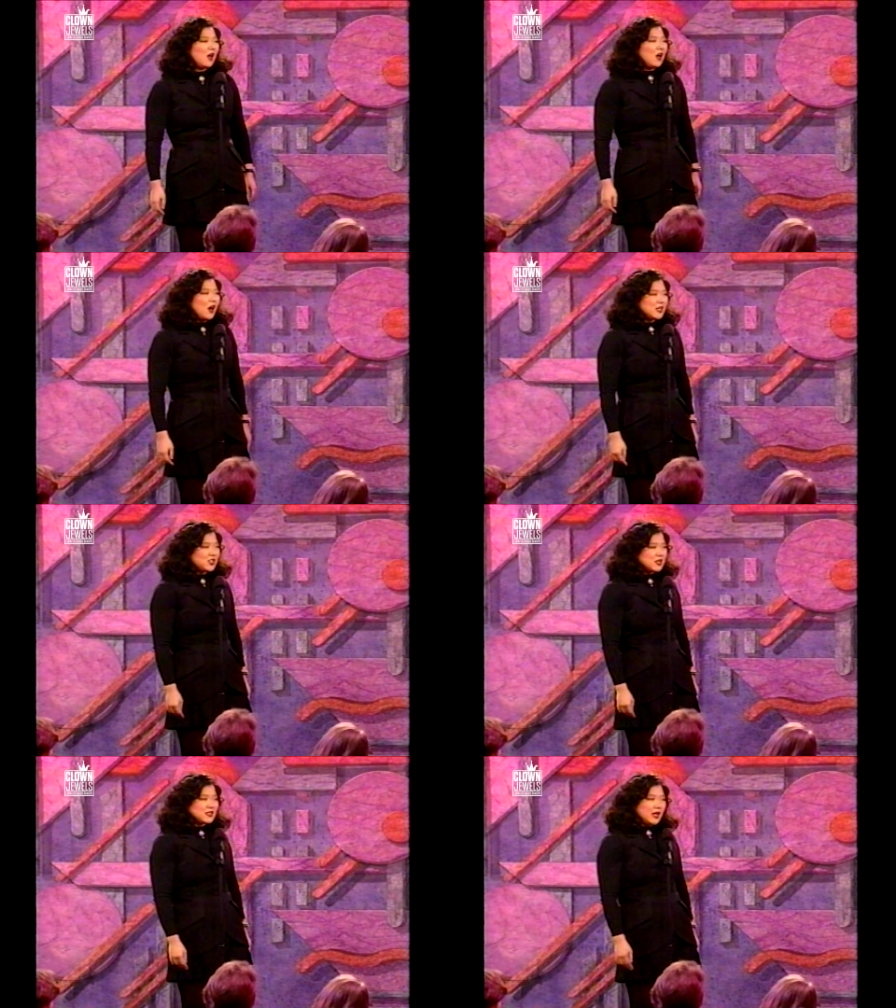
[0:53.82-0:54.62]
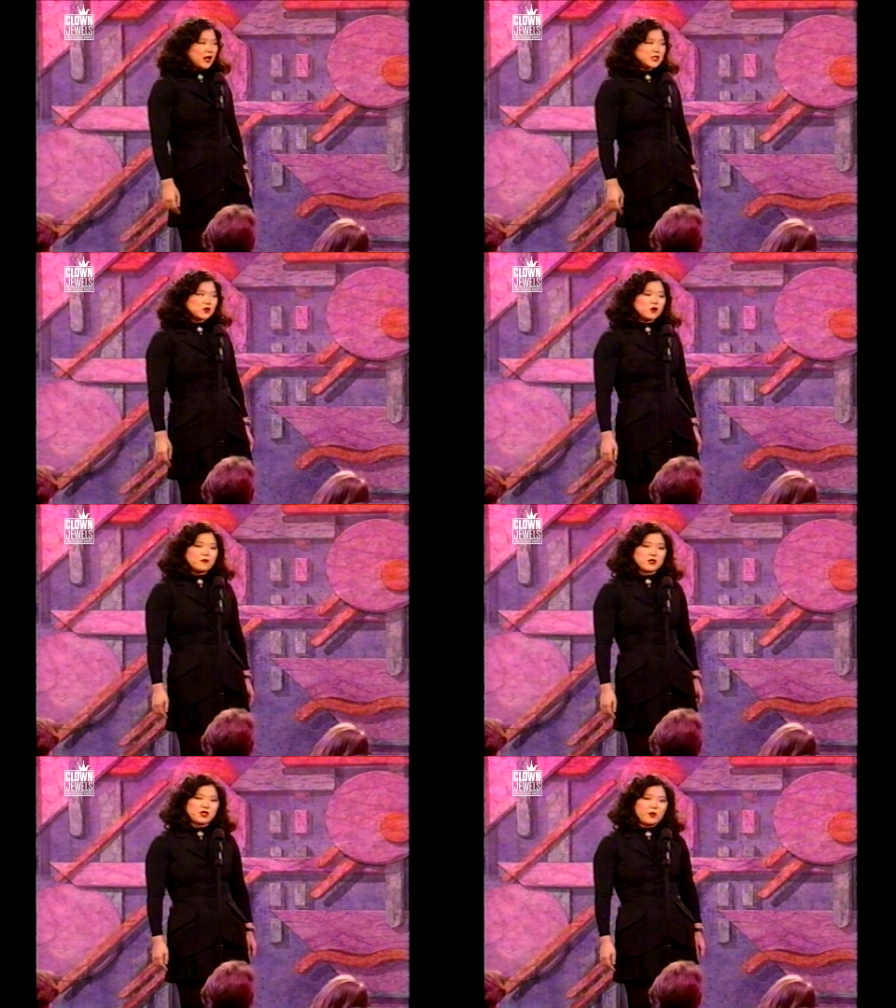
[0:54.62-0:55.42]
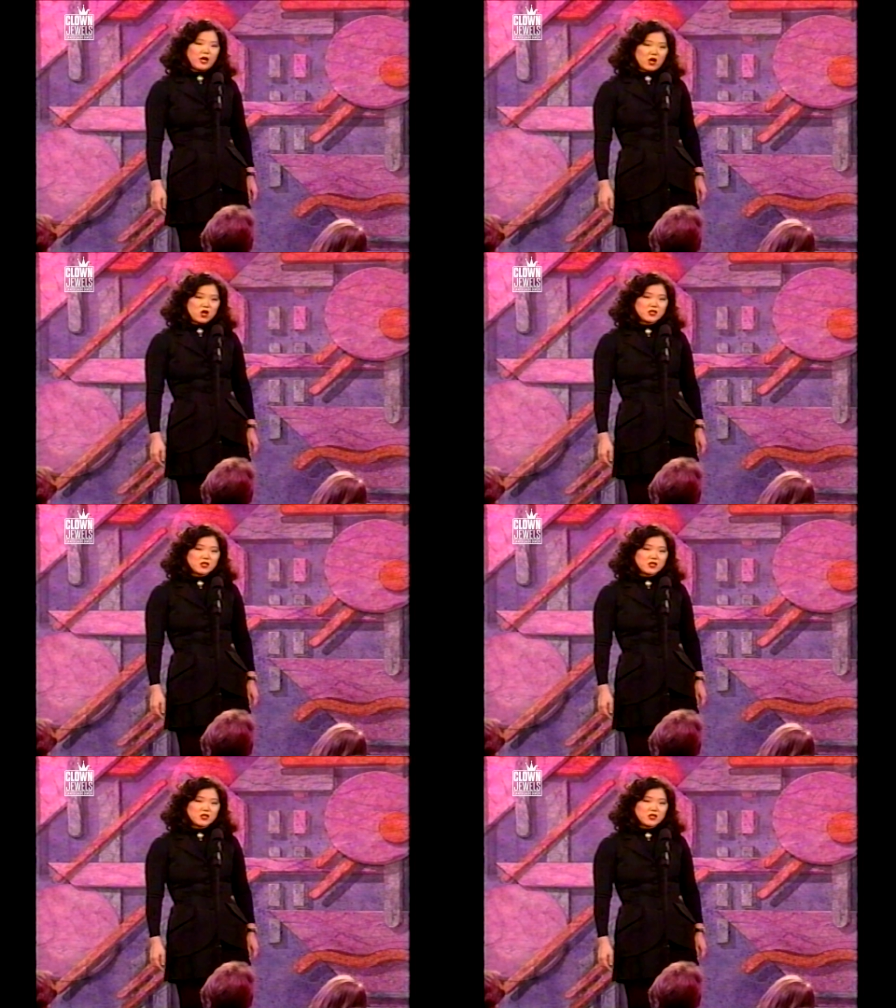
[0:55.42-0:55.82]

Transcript: I taught Sunday school for 2 years